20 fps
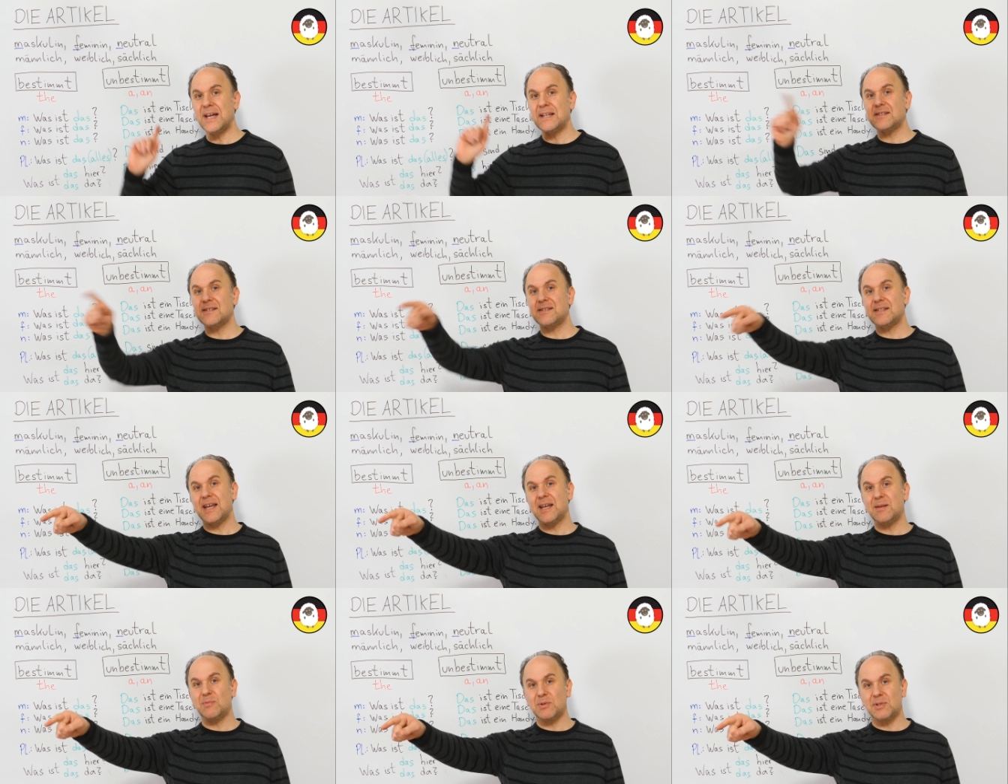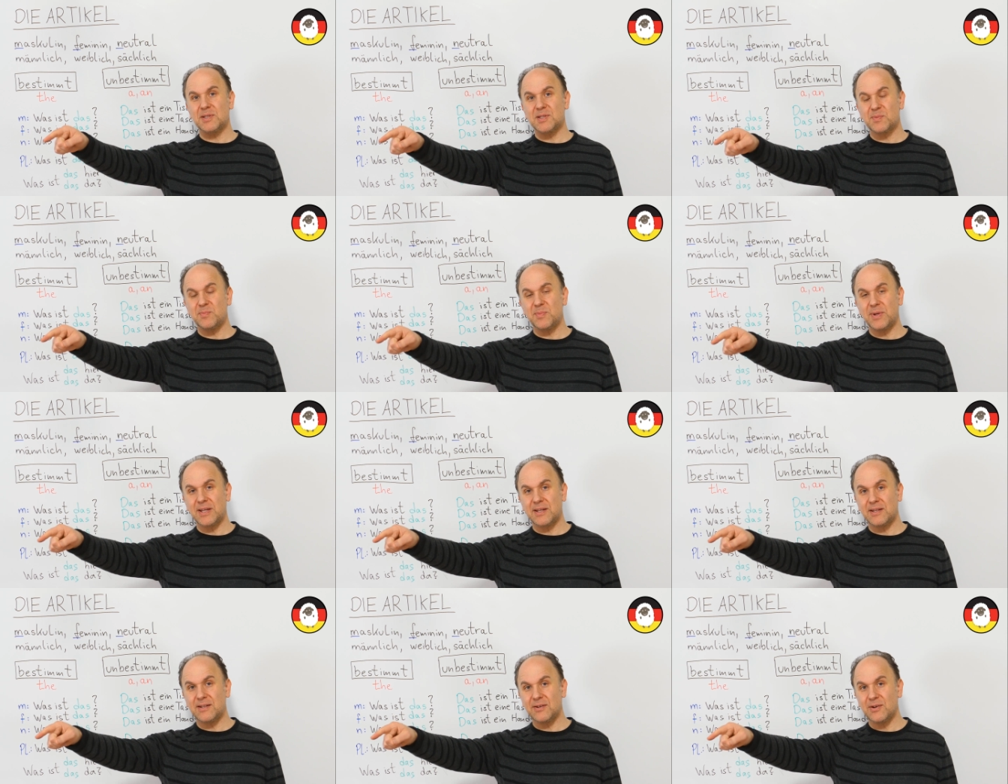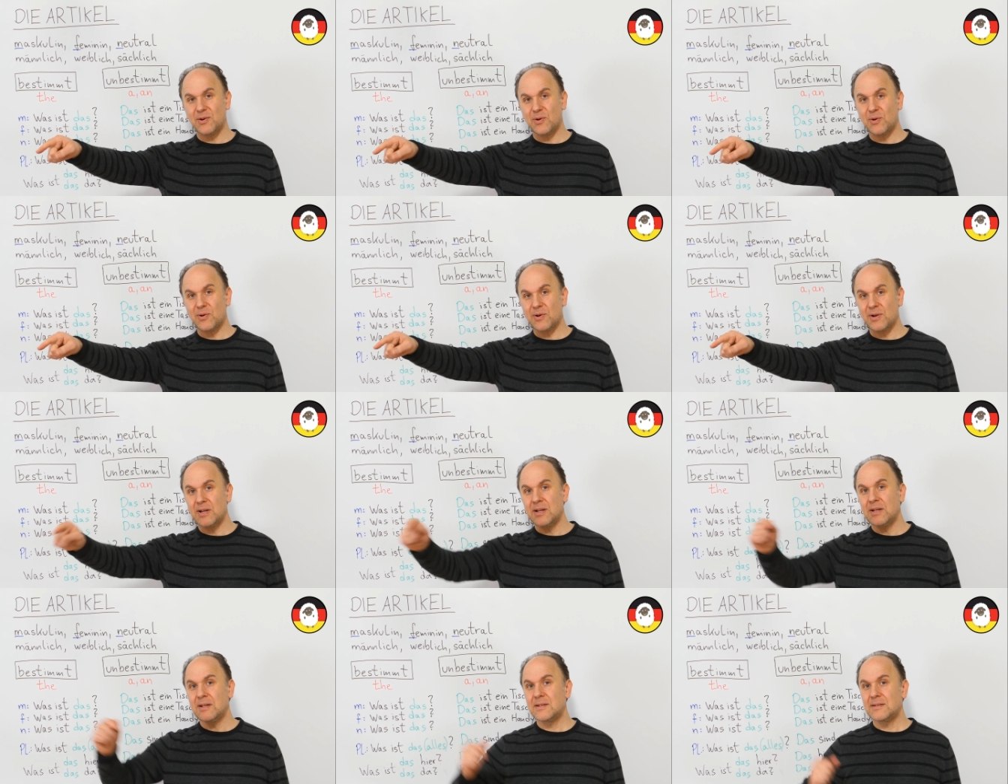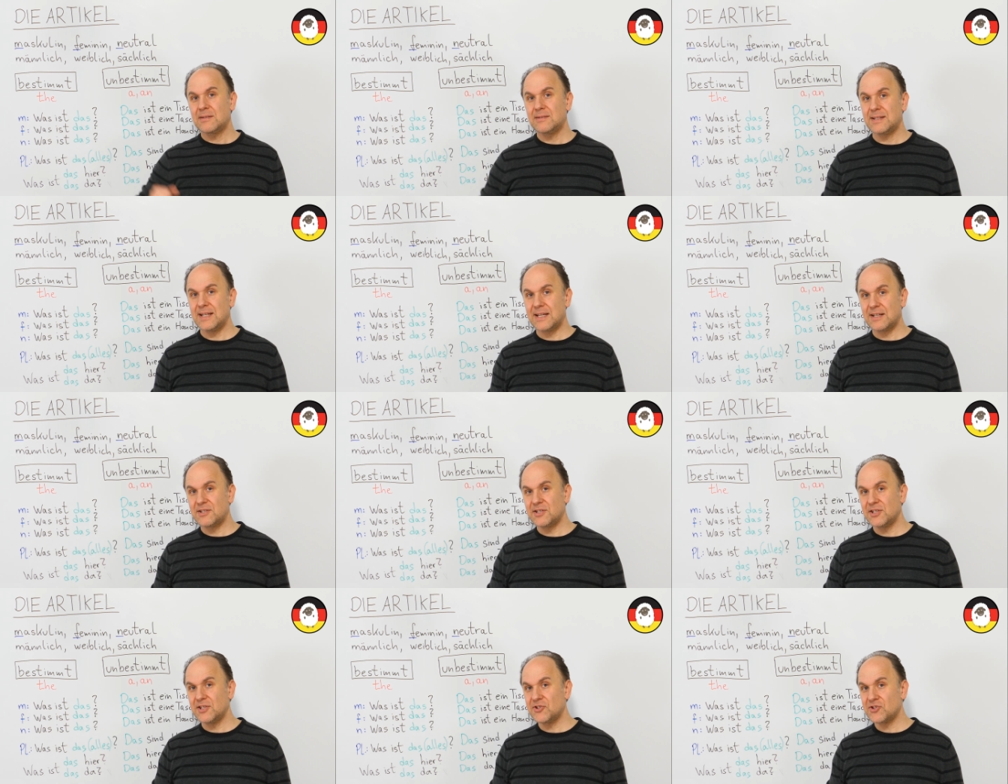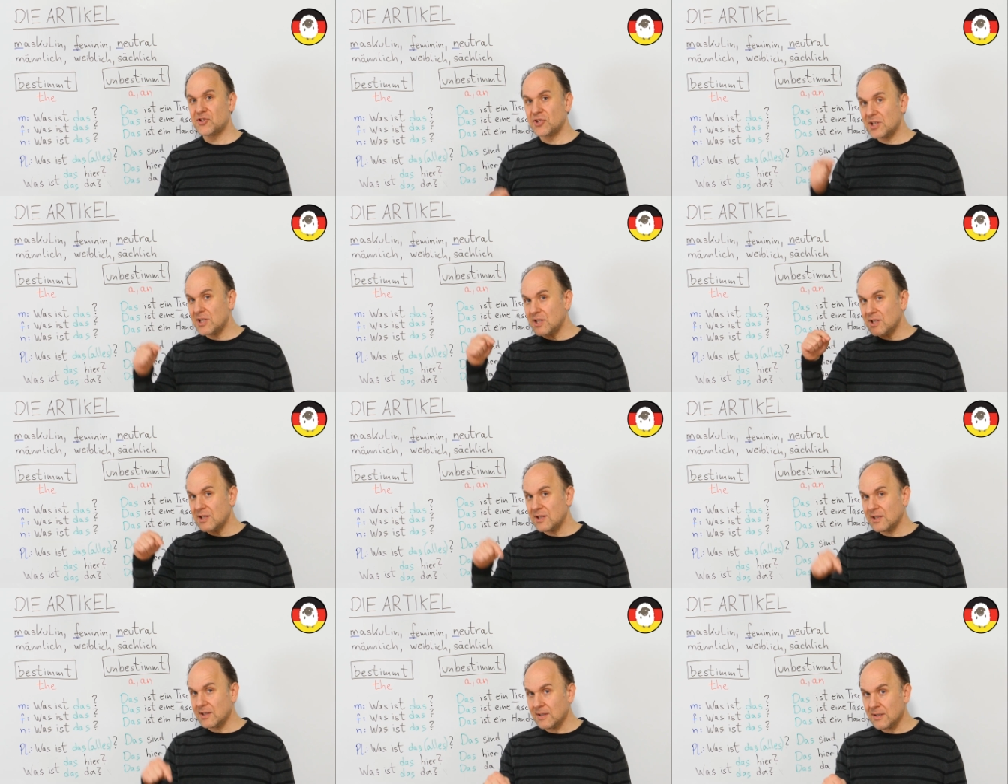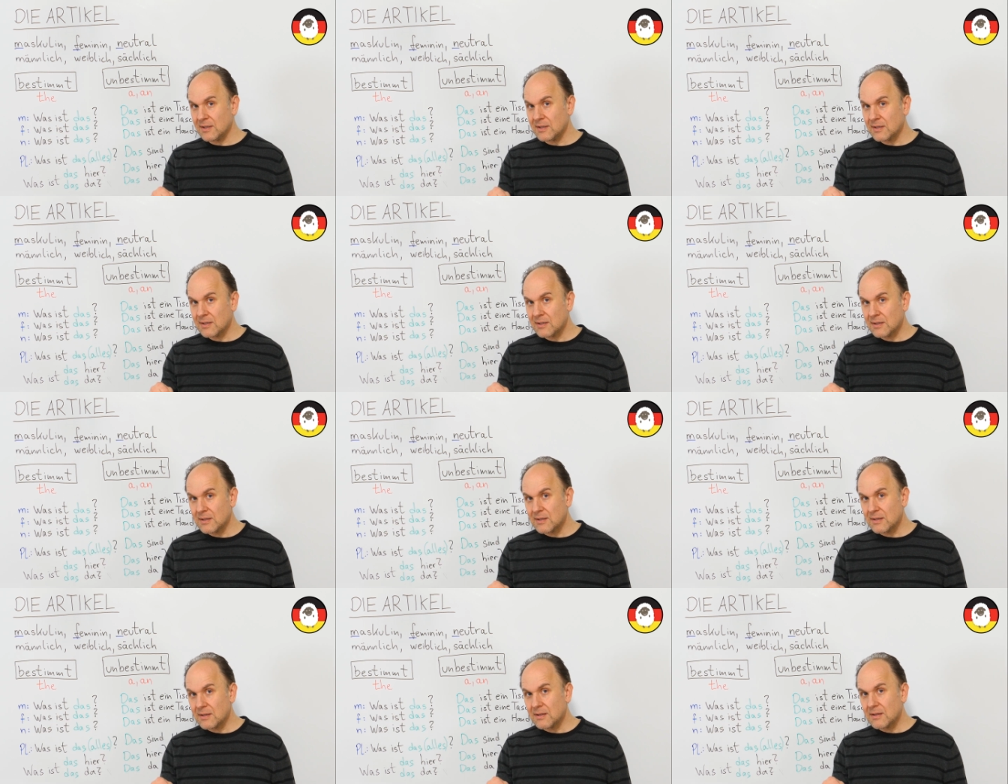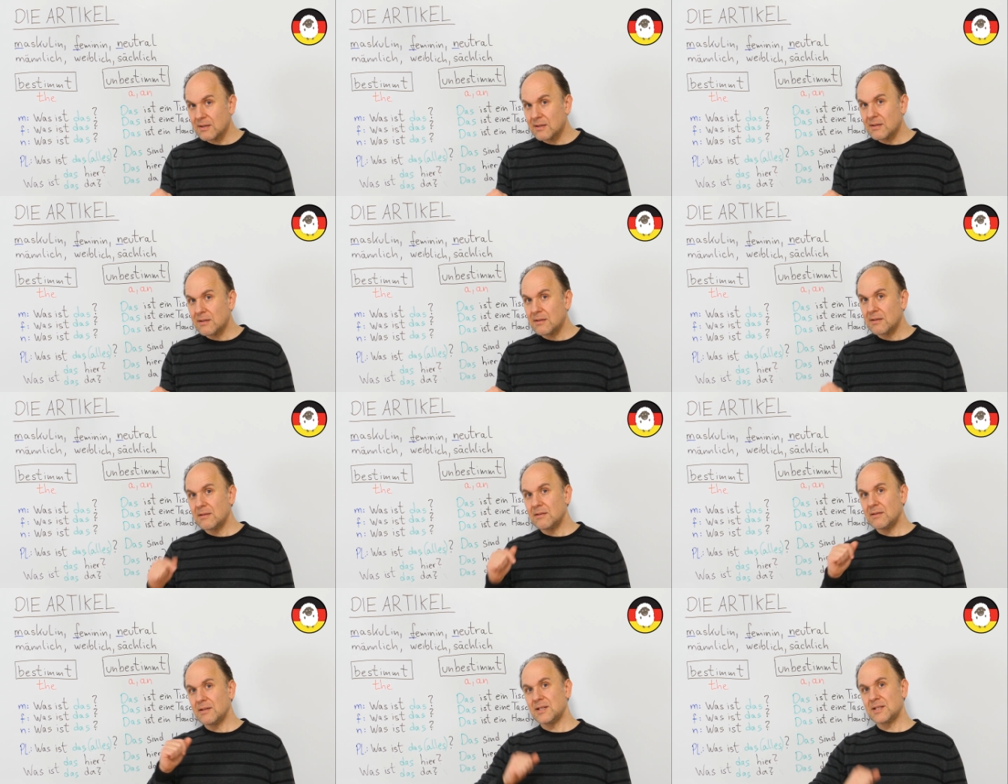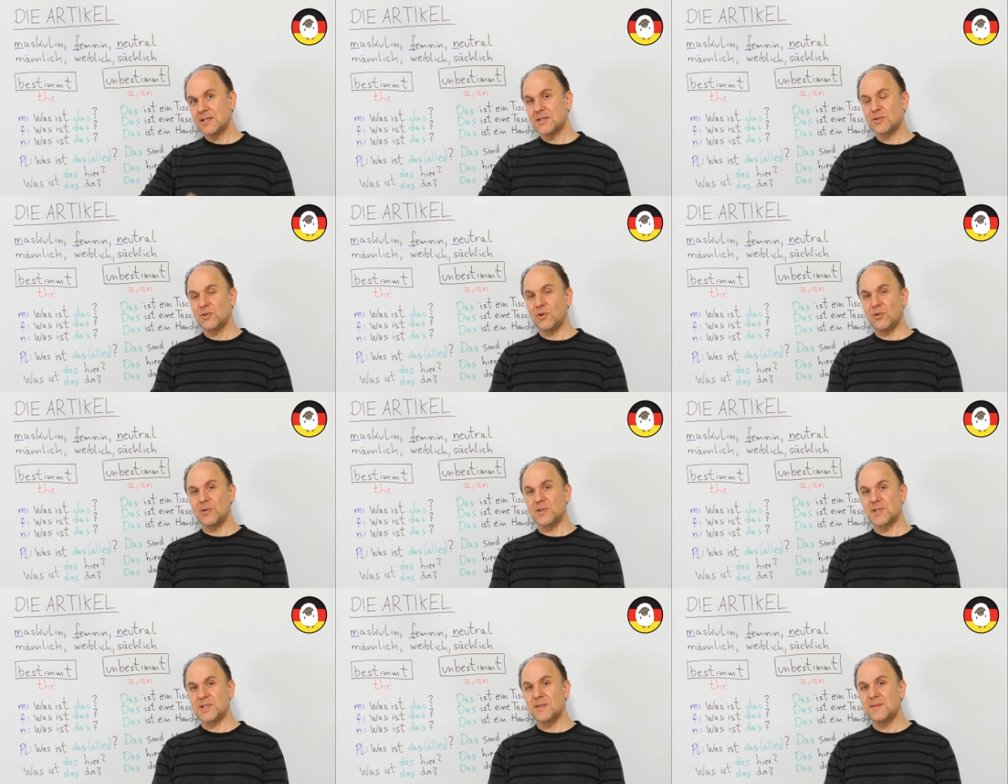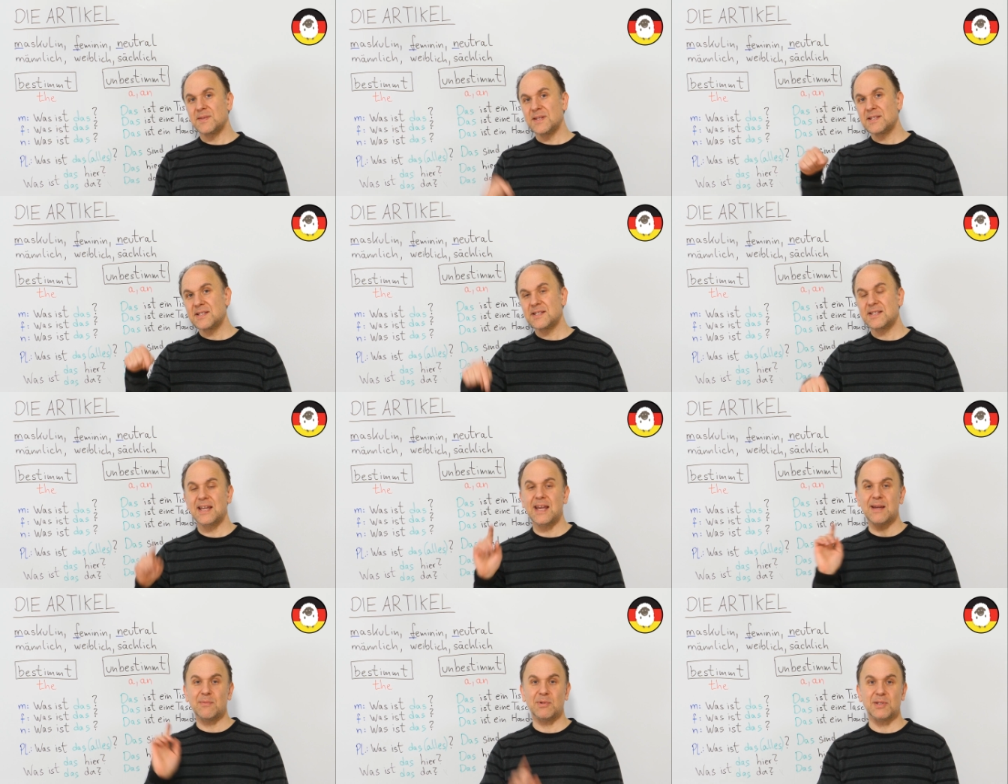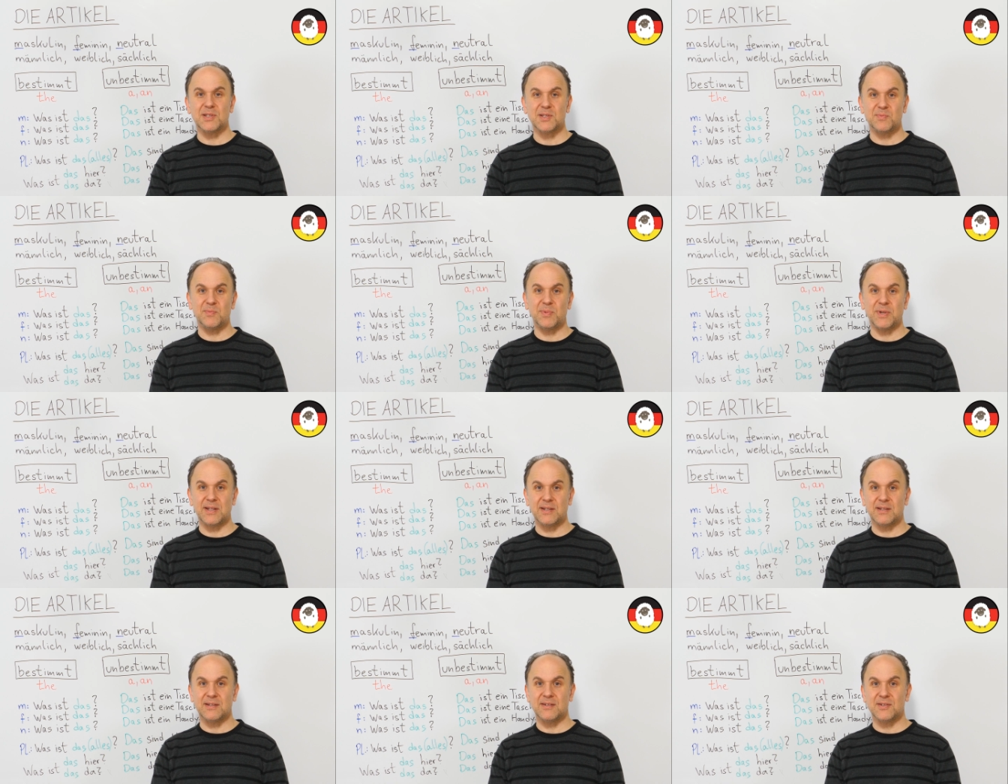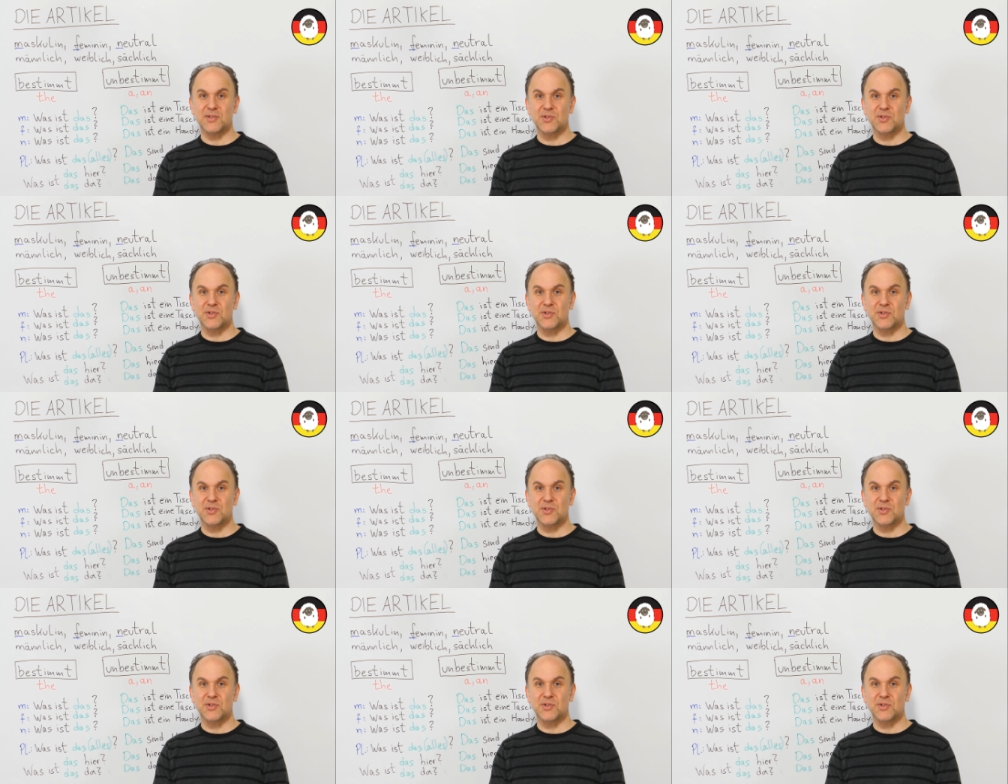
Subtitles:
That table is big. Or, der Tisch hier ist groß. This table is big.